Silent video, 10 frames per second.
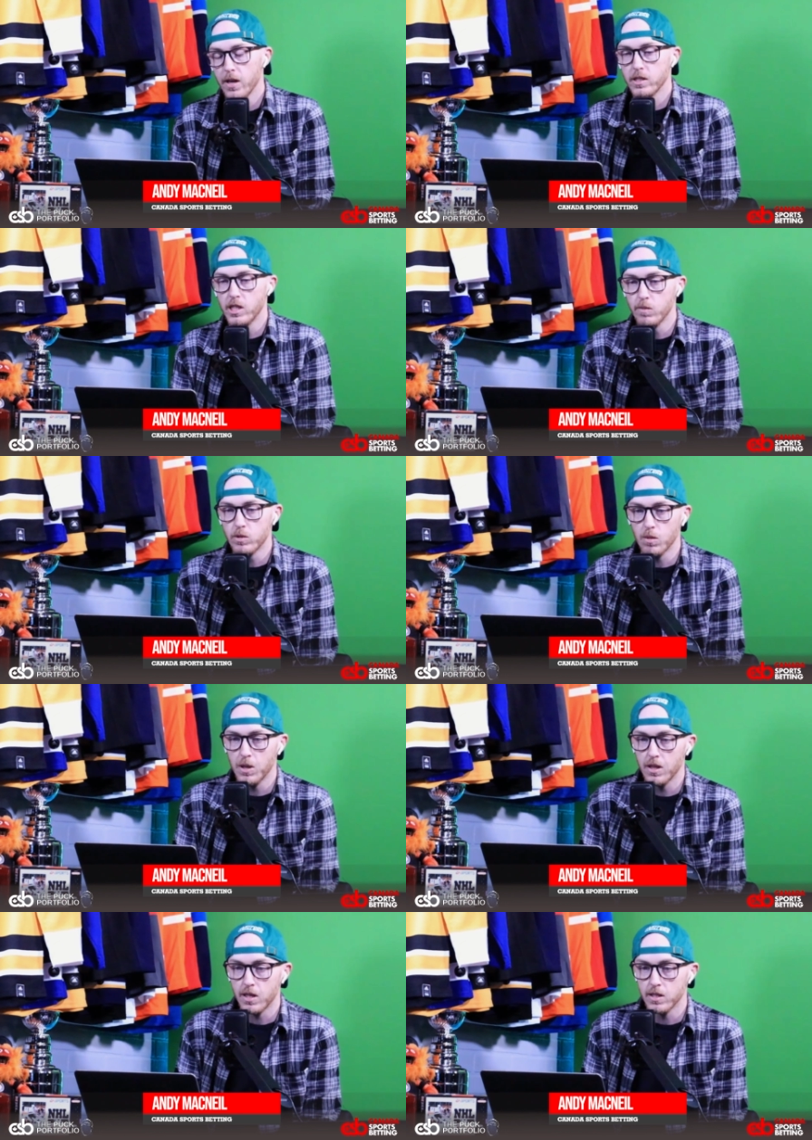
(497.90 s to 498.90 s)
seems to
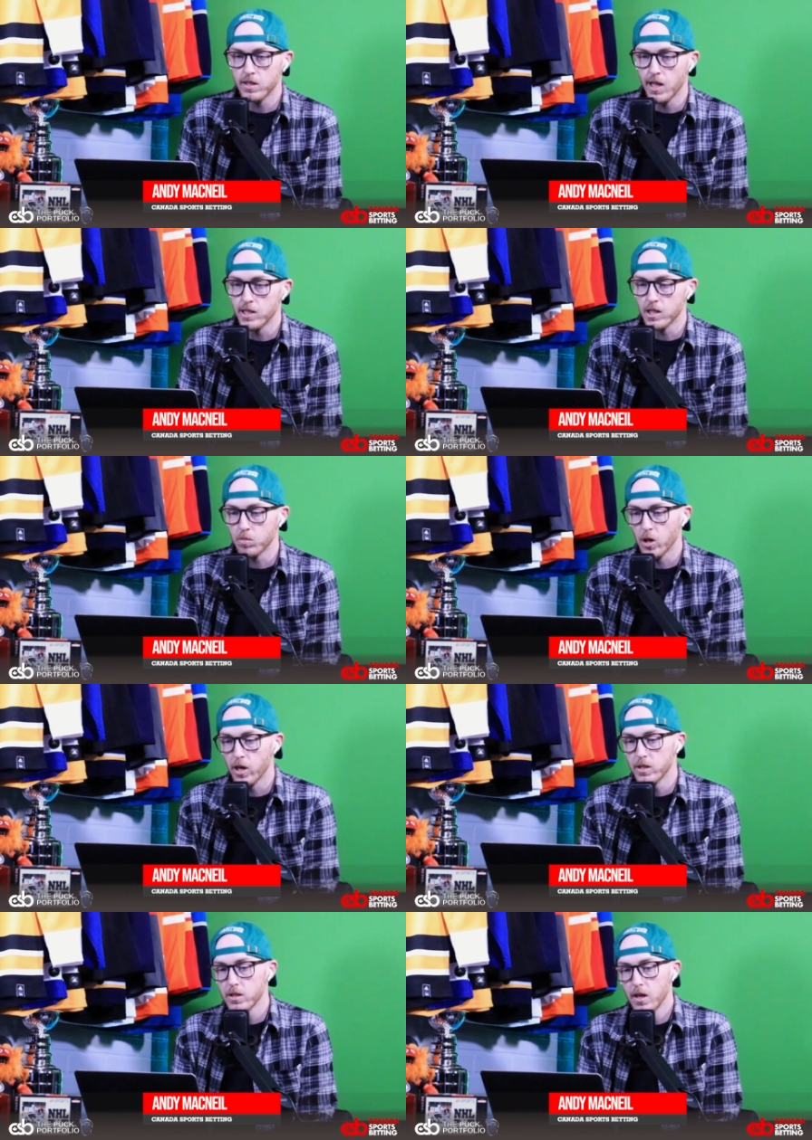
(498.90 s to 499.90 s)
be the consensus
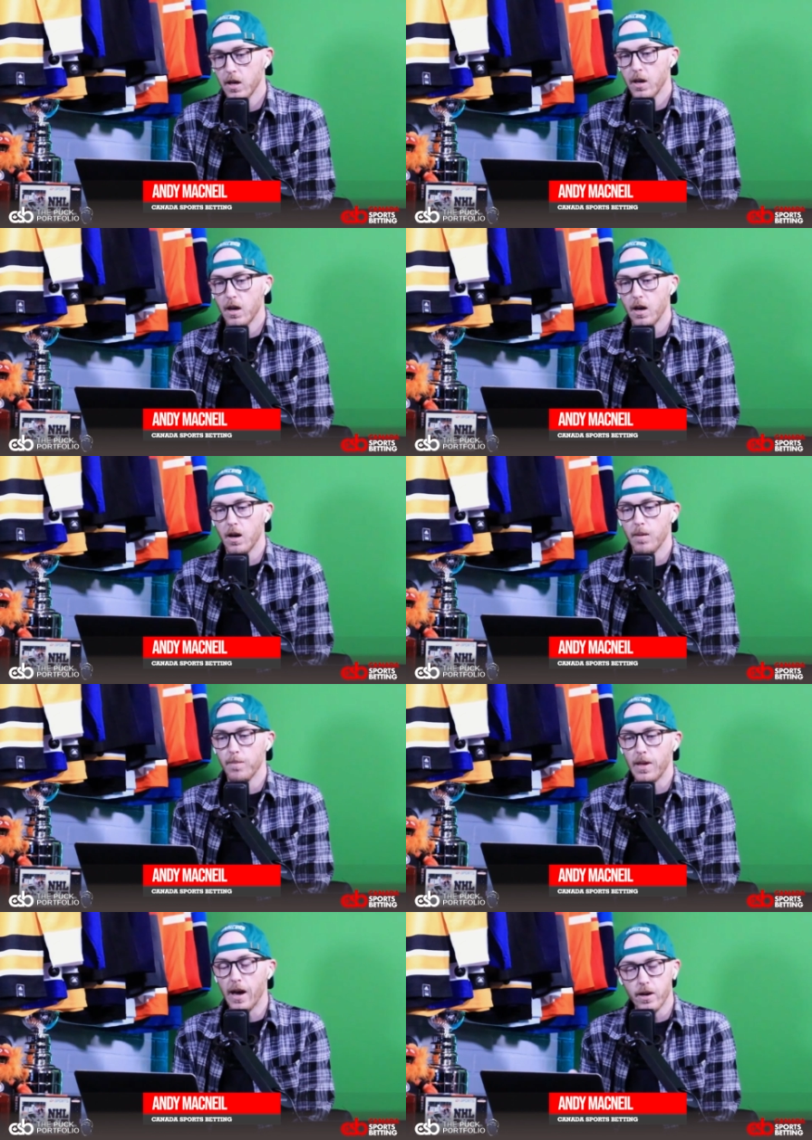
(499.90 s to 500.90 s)
price. I
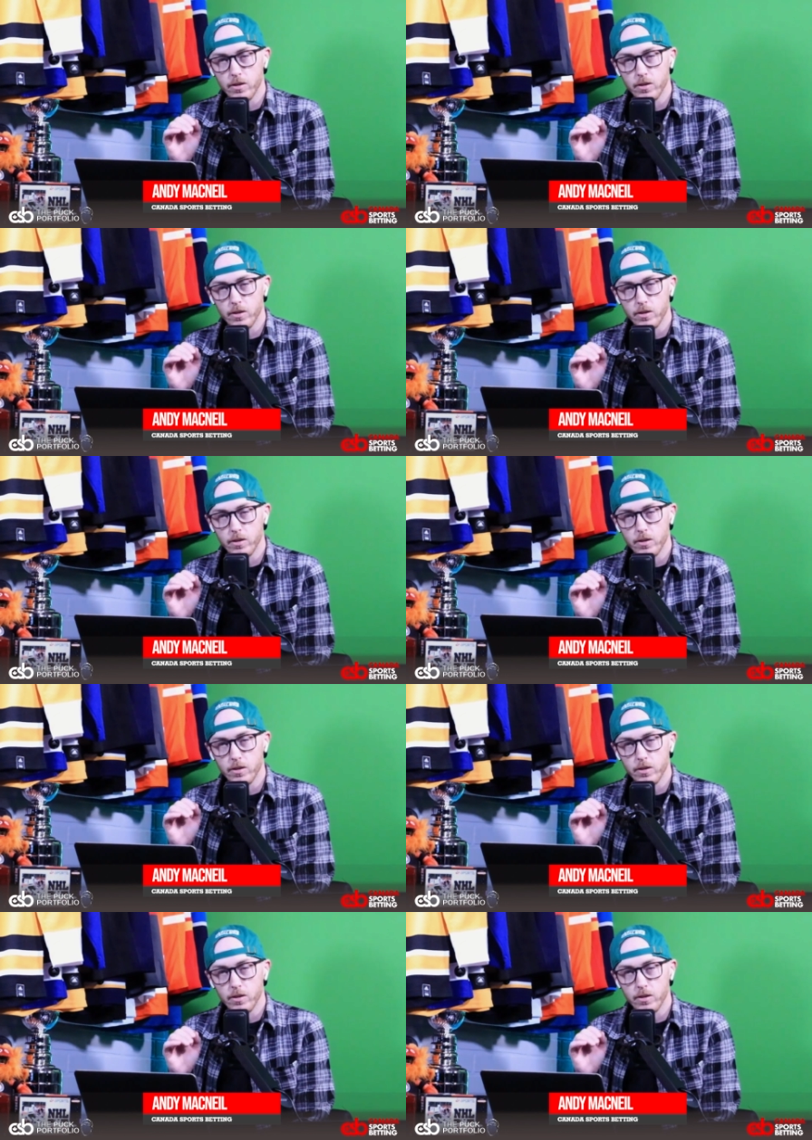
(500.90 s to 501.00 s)
don't